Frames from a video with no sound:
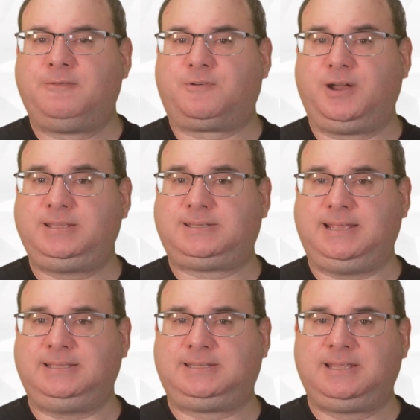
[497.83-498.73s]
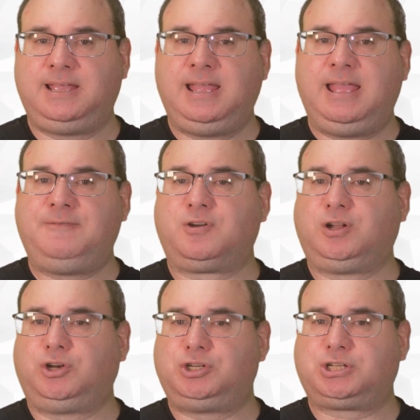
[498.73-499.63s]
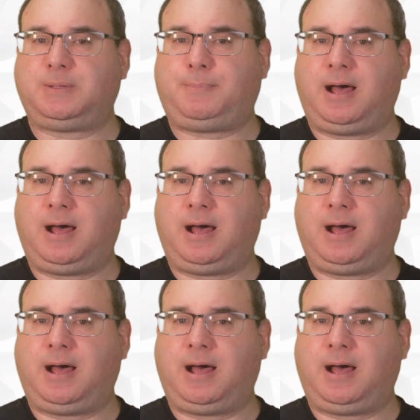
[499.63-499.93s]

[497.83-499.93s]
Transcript: For instance, if you're allergic to